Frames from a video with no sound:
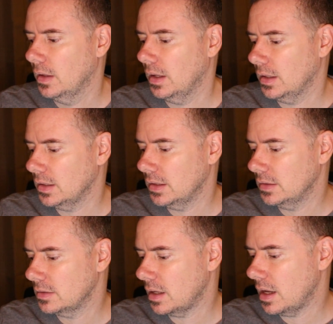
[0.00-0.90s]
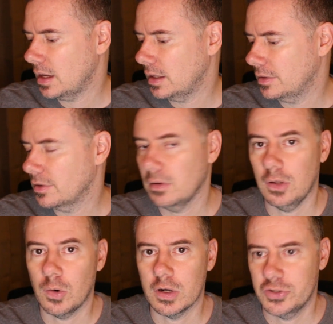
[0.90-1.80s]
and they're
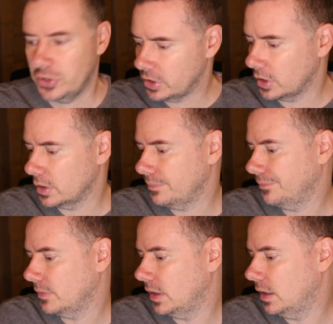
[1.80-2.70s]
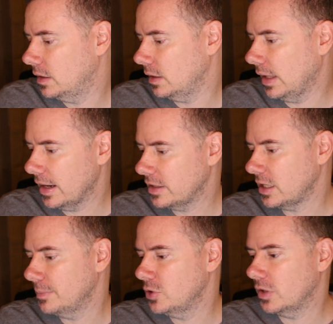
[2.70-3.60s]
lower sugar. And a lot of
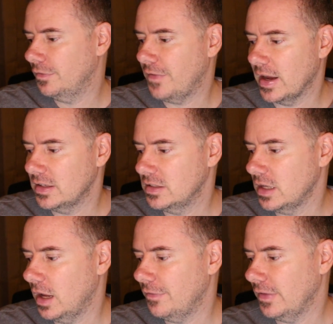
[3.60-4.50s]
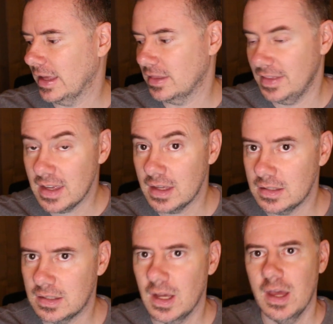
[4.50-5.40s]
times you can find stuff like
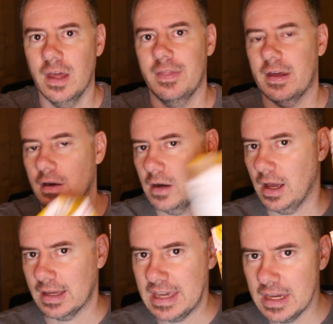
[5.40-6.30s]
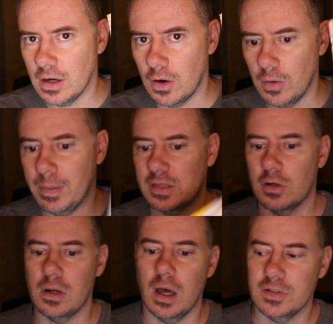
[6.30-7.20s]
this that are not keto, but
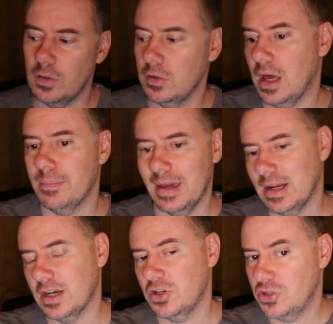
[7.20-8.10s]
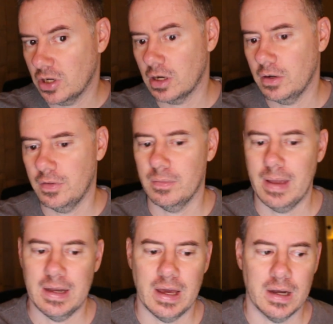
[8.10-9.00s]
they're also not made out of sugar. They're
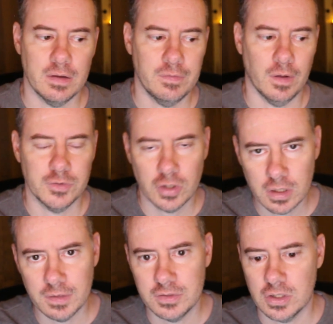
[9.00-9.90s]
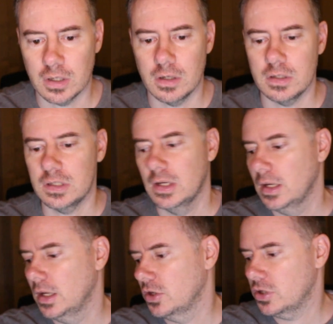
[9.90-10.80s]
made out of alternative sugars,
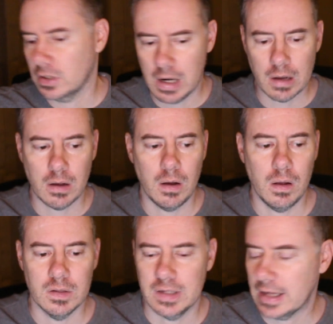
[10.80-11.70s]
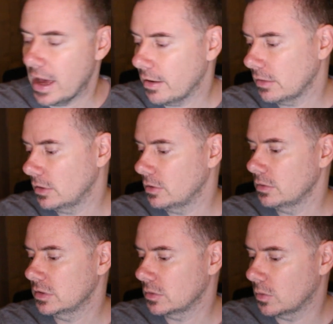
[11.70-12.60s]
sugar alcohols like
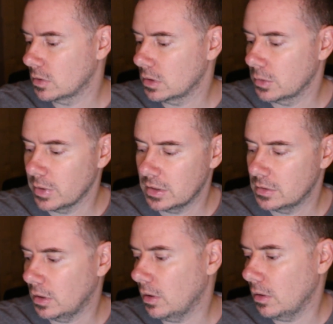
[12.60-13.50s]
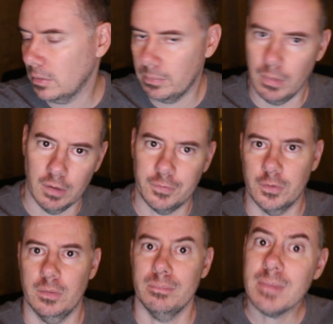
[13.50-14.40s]
allulose or erythritol monk
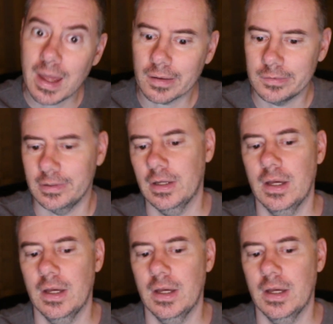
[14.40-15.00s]
fruit mix.